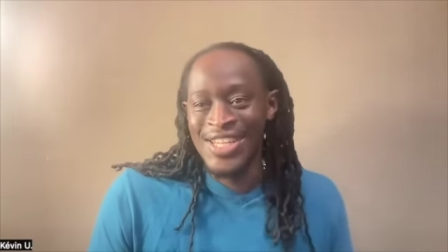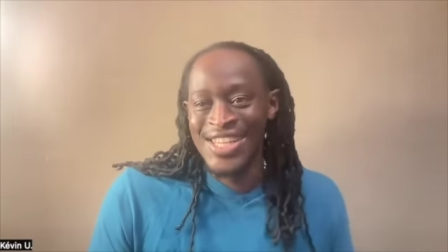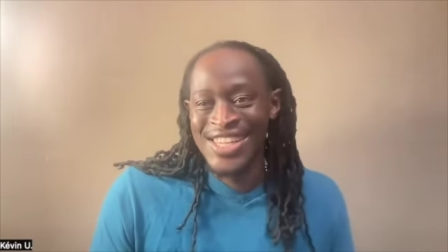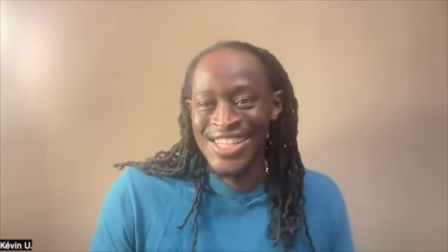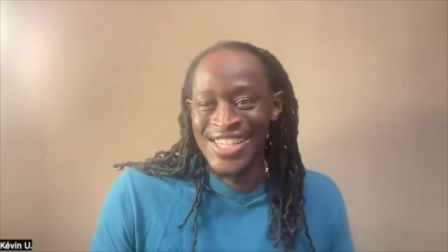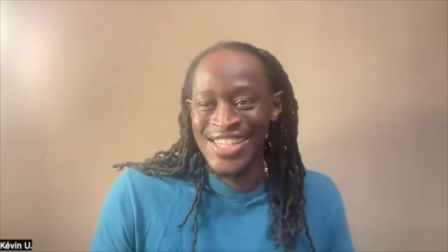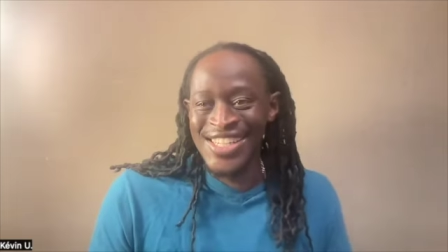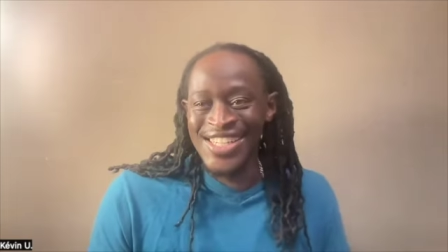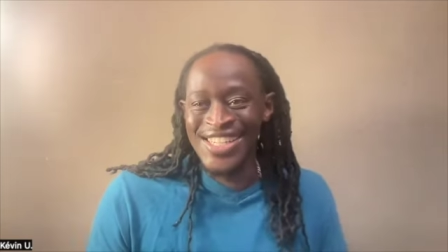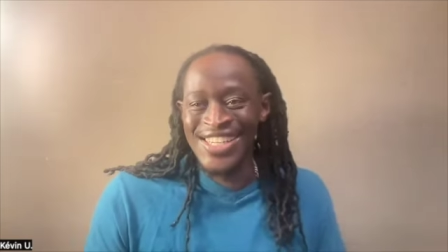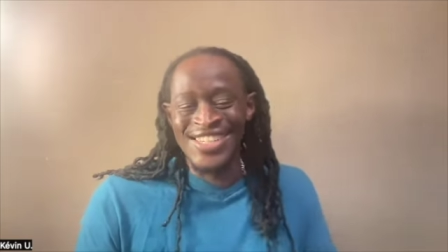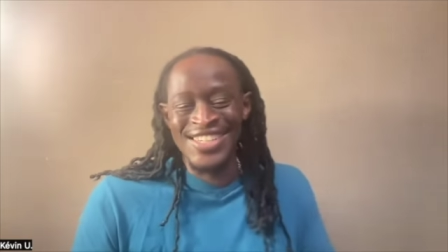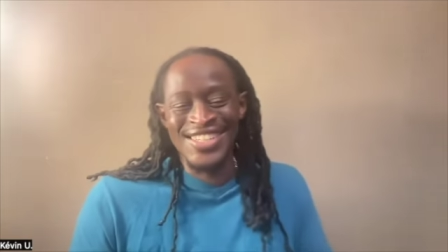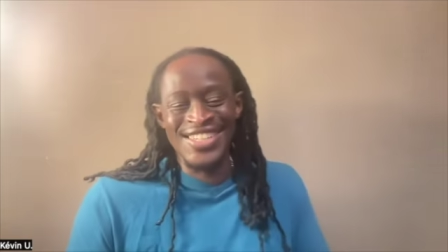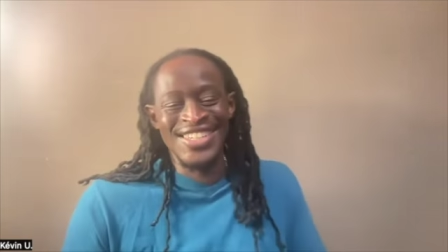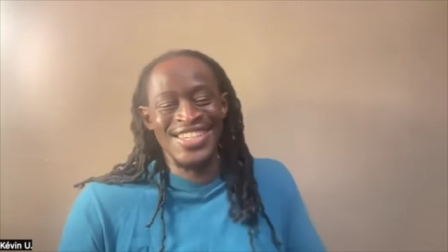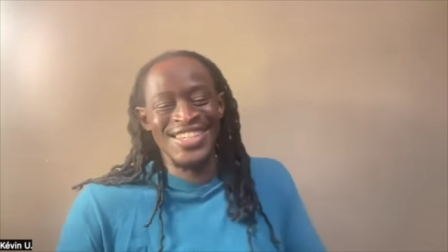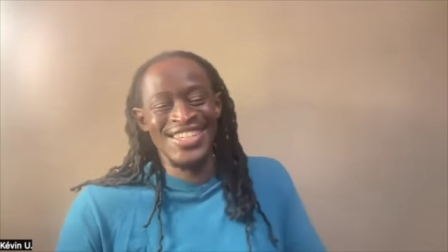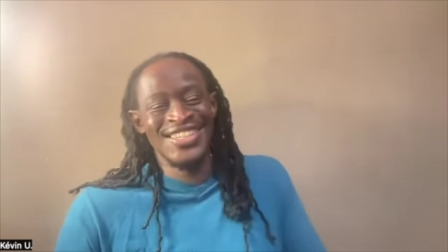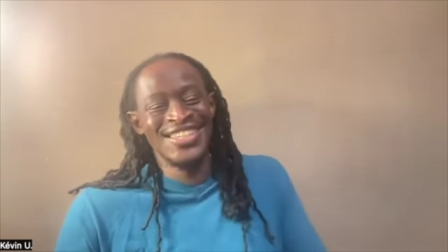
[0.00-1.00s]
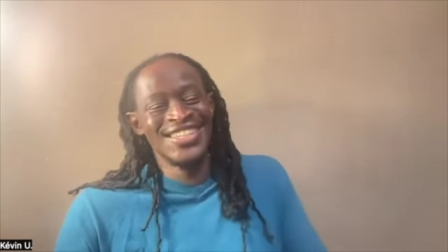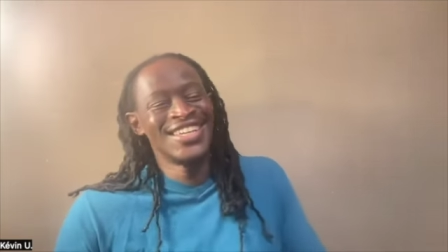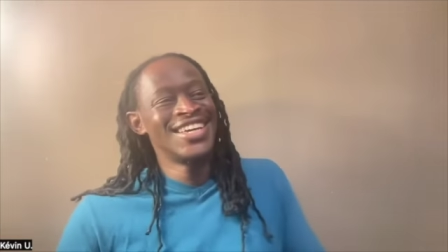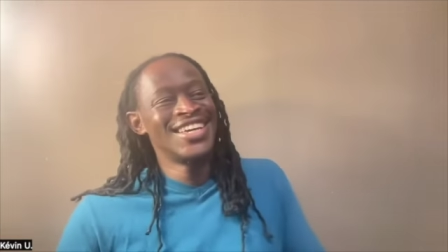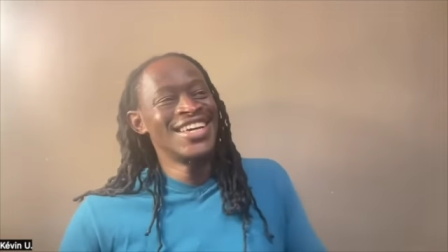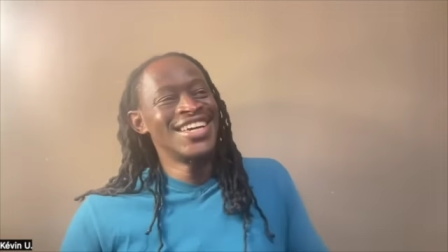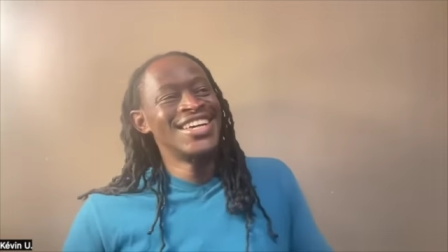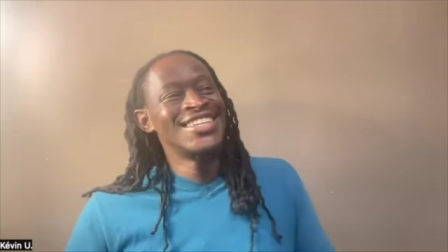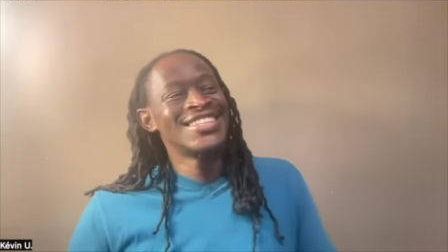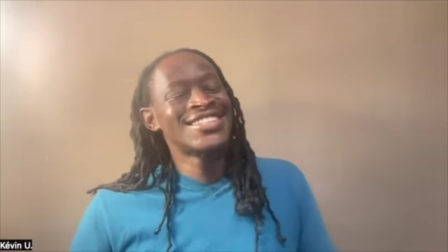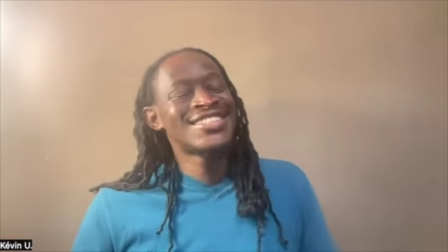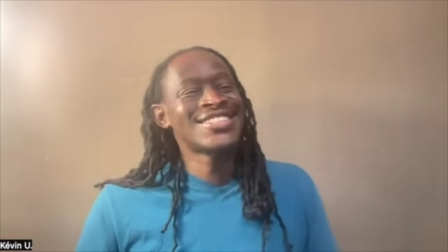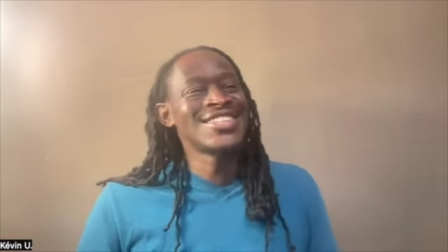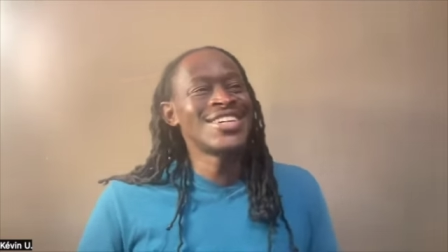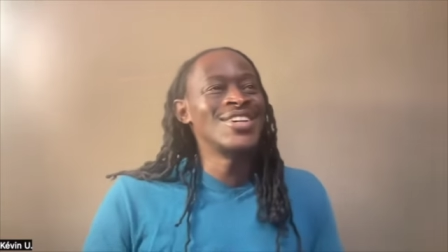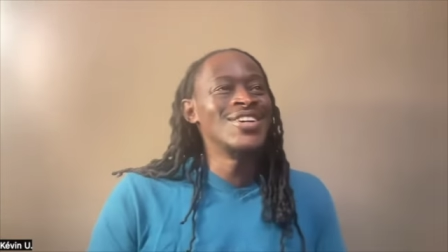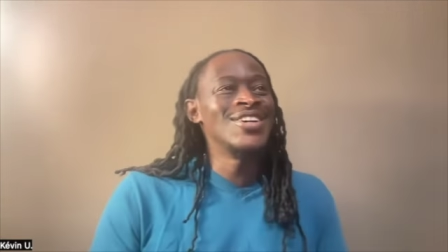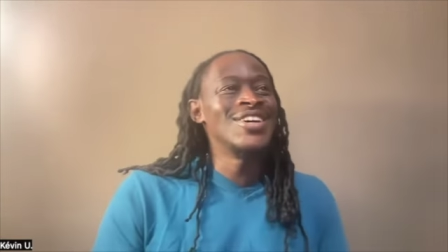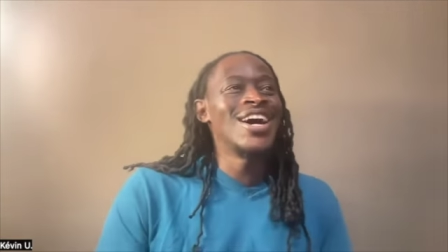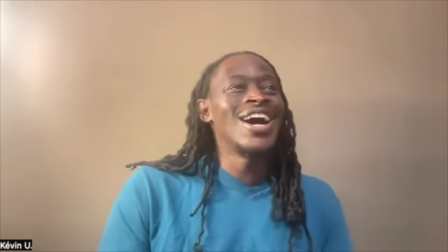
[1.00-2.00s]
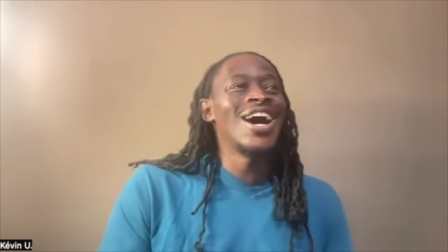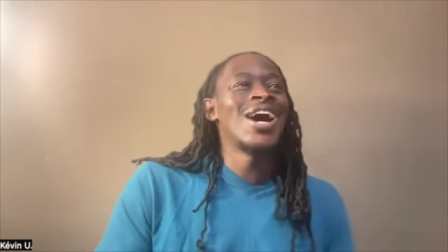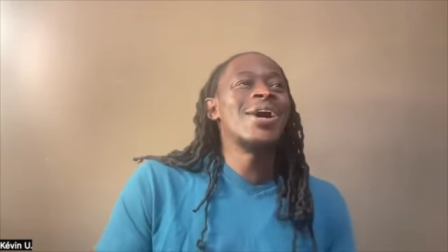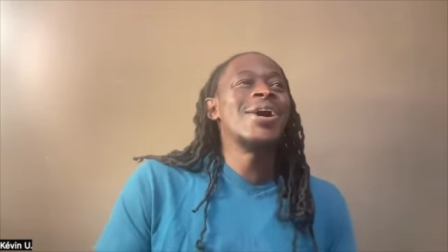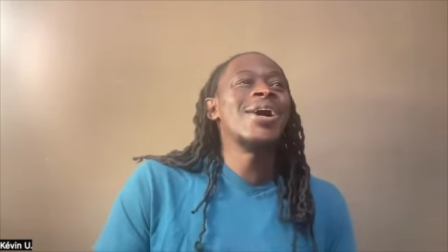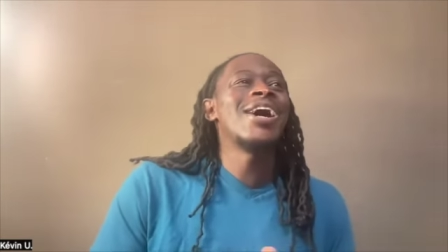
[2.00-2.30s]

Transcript: You know? so I,